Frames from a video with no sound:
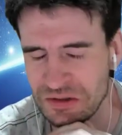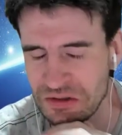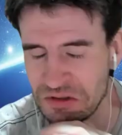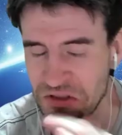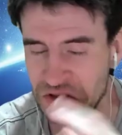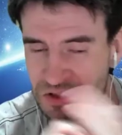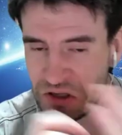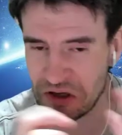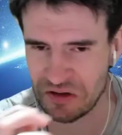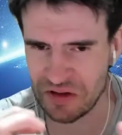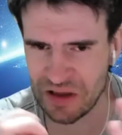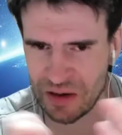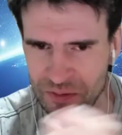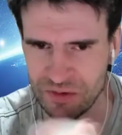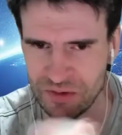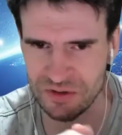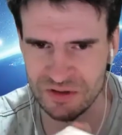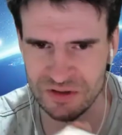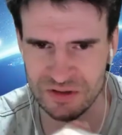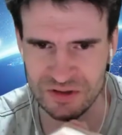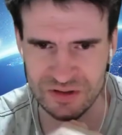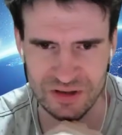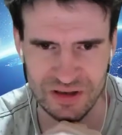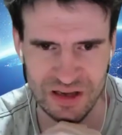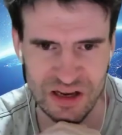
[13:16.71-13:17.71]
So that
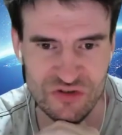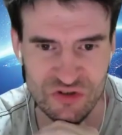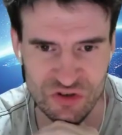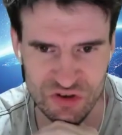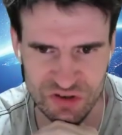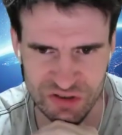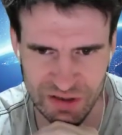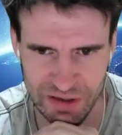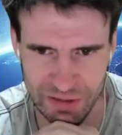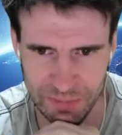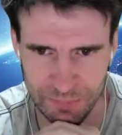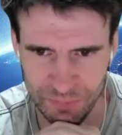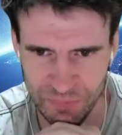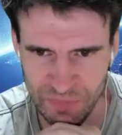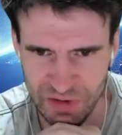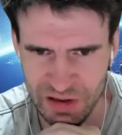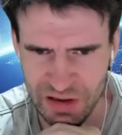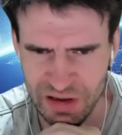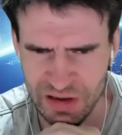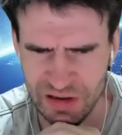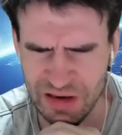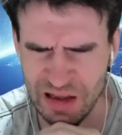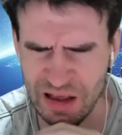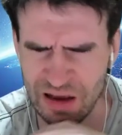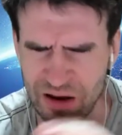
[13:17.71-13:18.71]
was interesting.
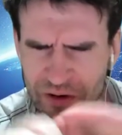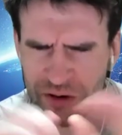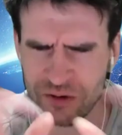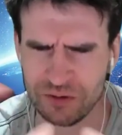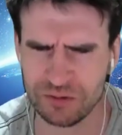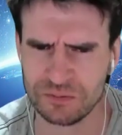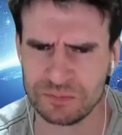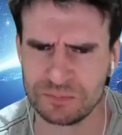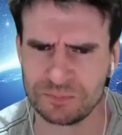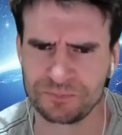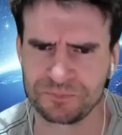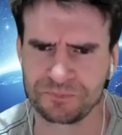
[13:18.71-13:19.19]
Now,